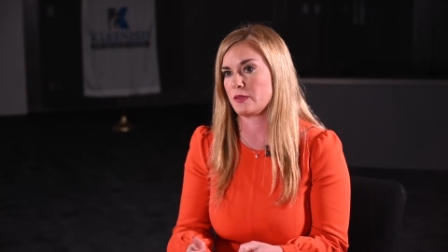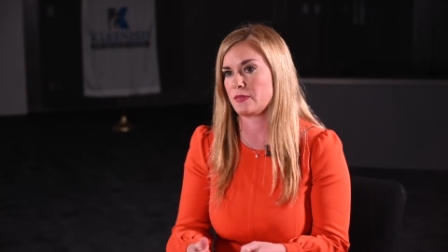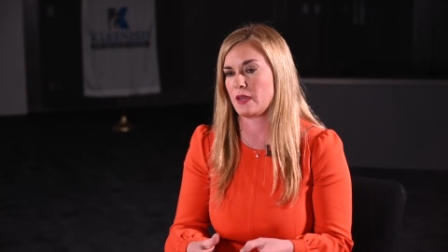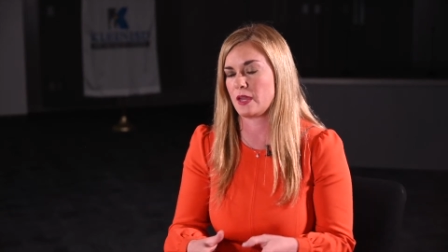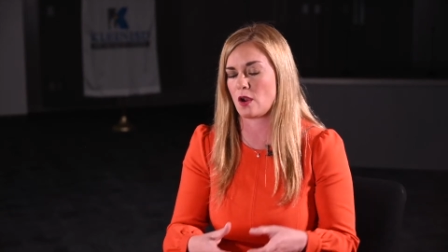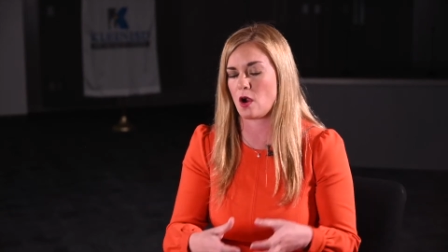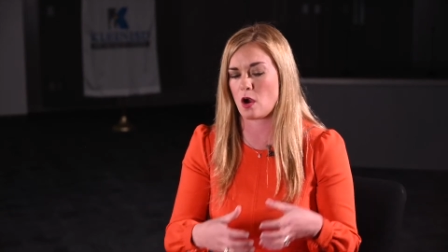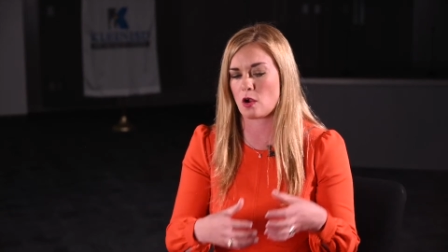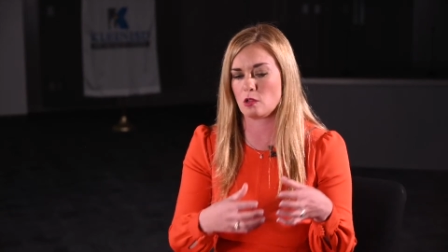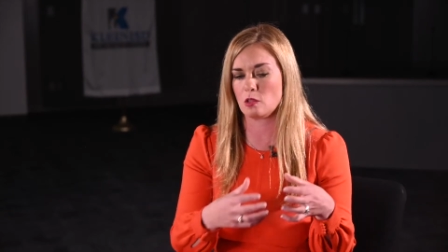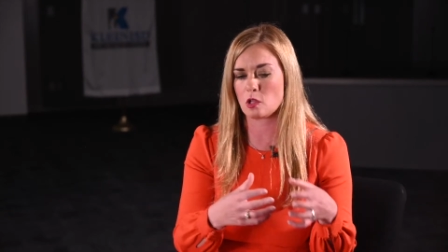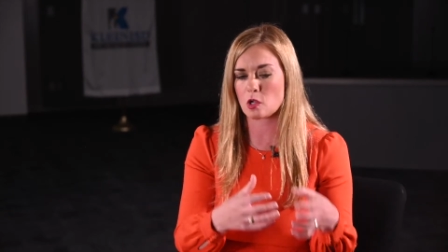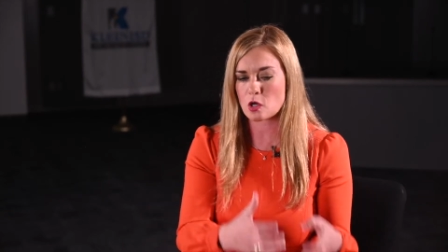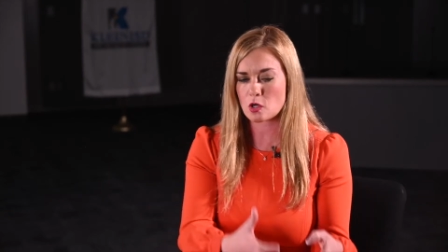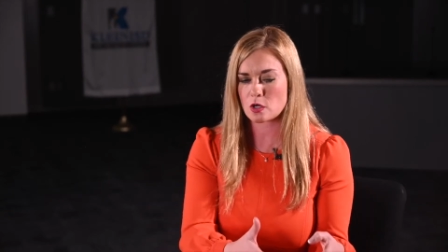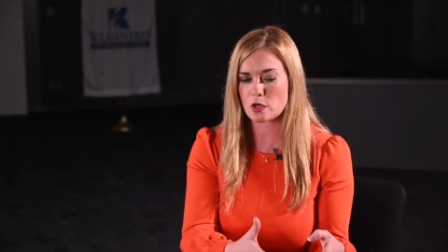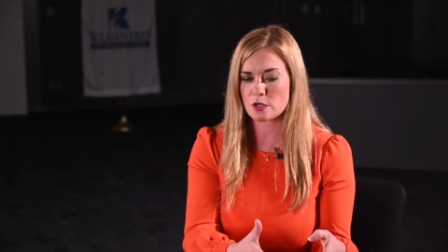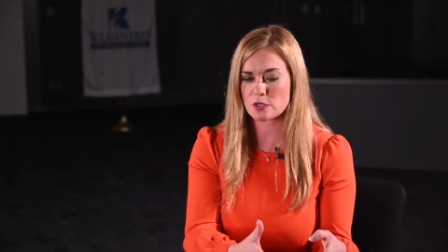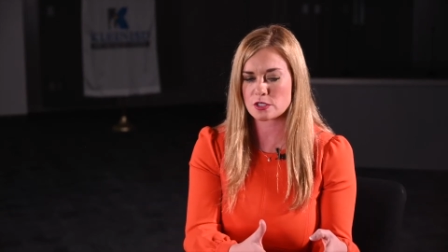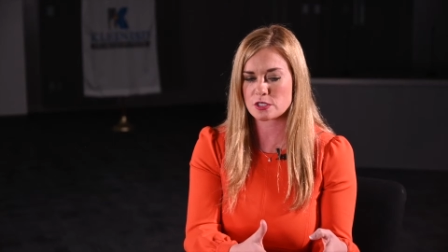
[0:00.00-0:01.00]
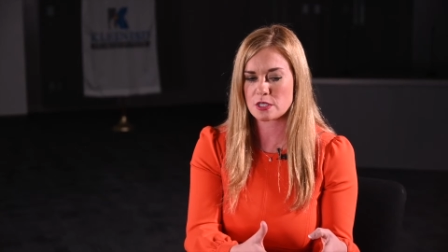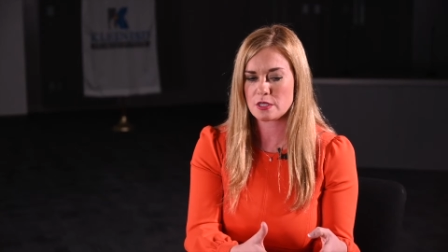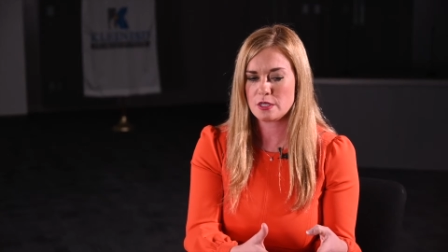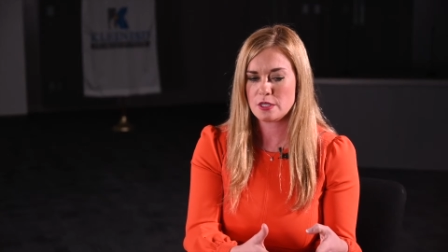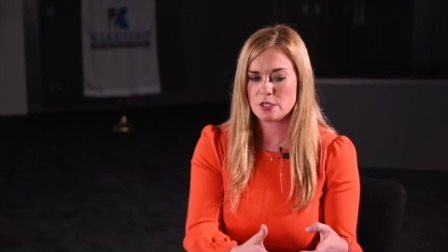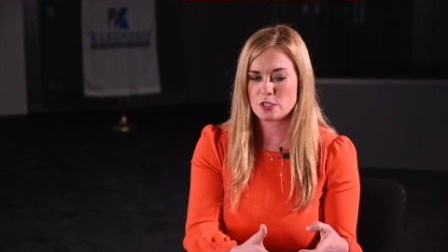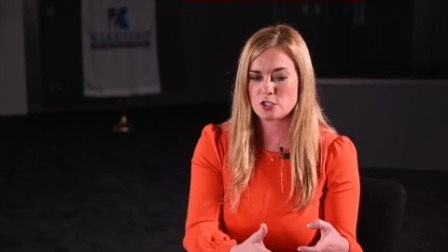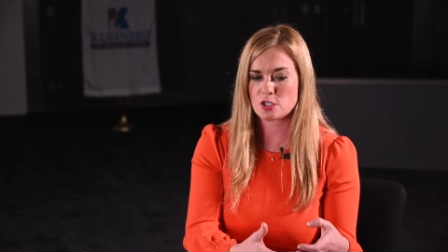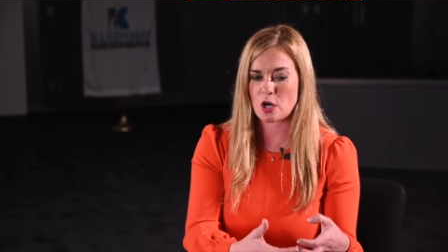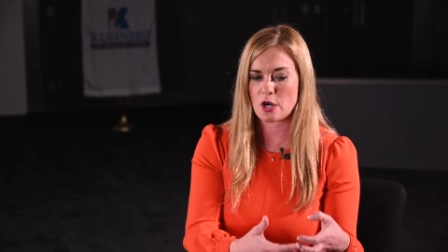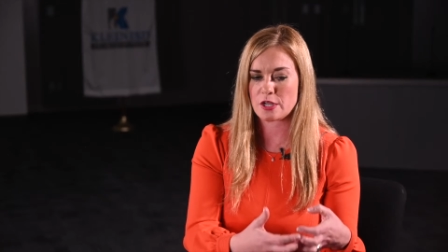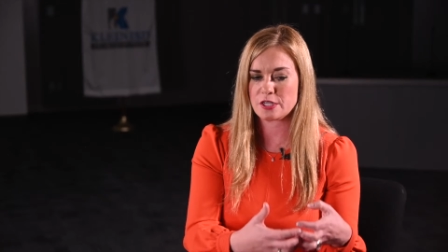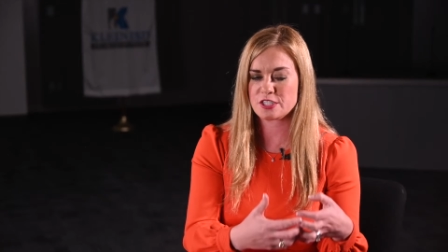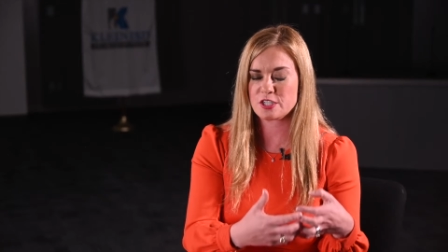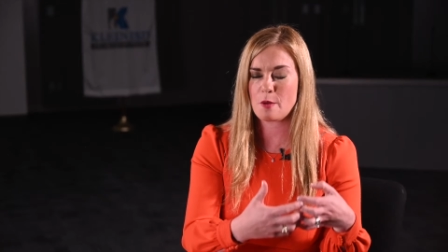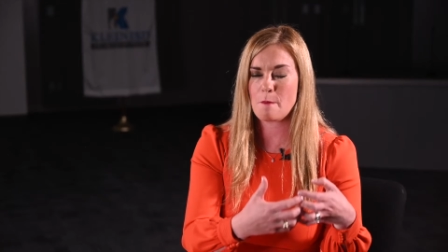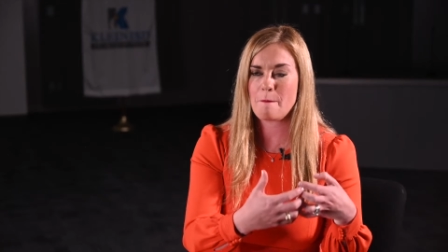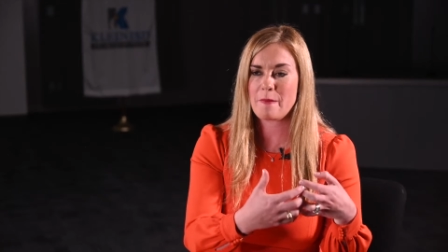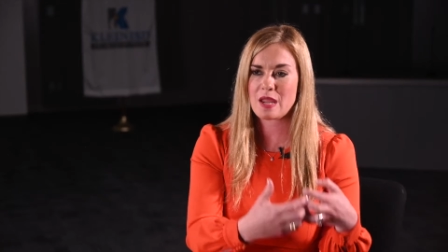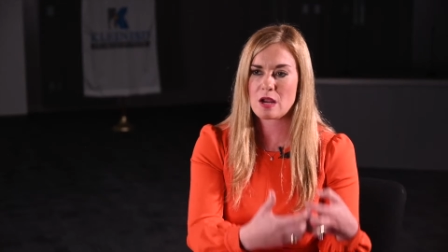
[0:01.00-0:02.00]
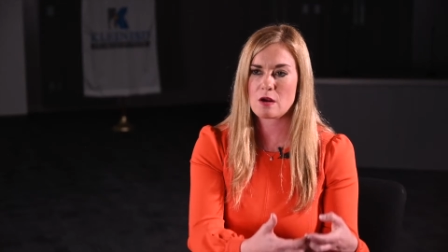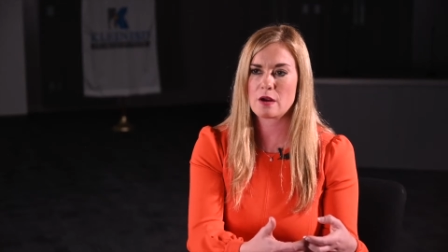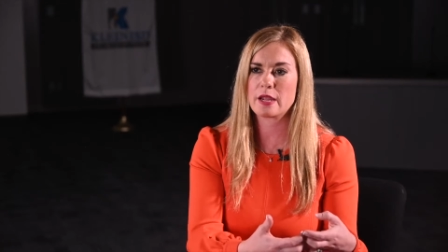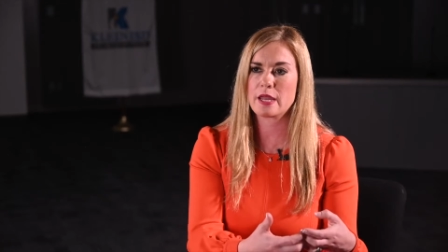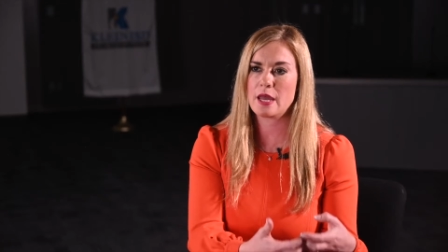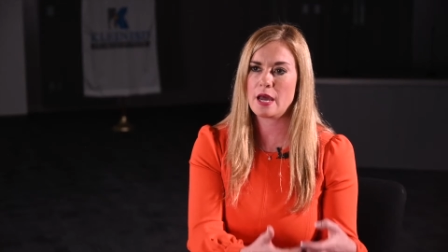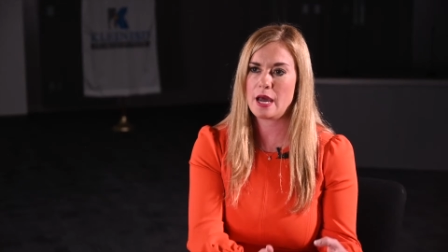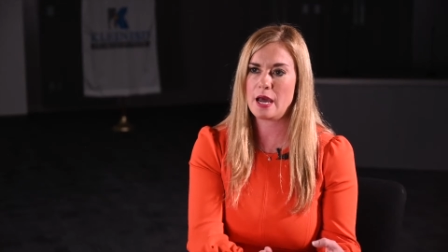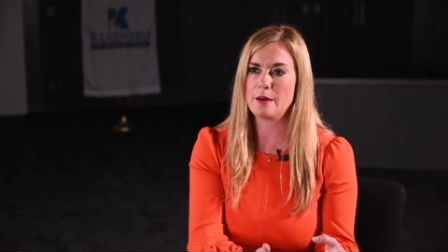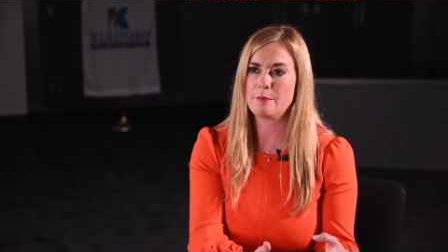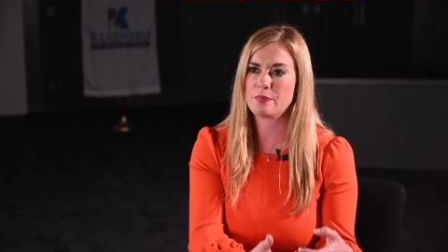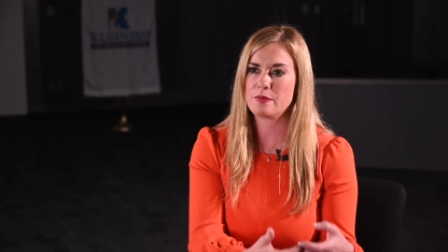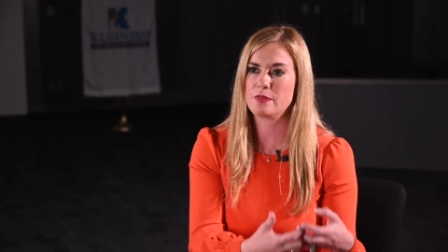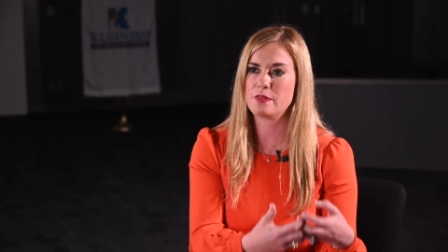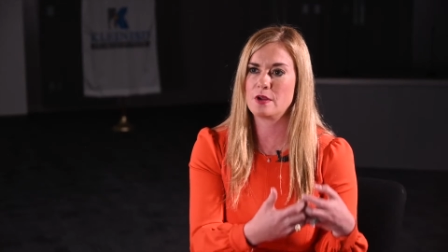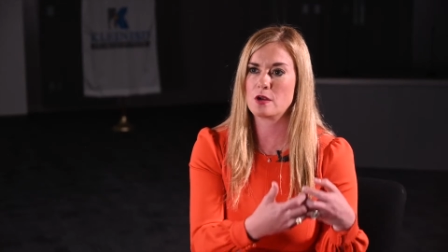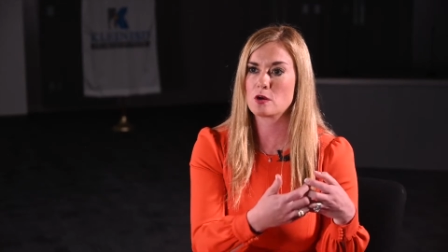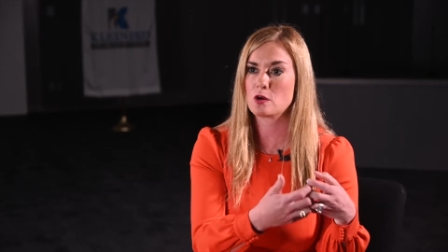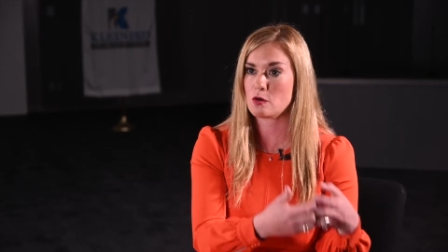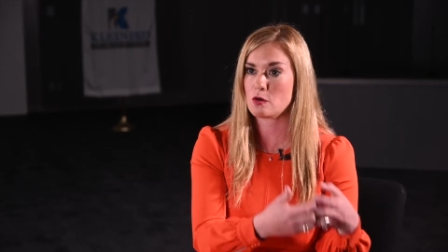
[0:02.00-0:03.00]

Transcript: but then our learners started to marry up their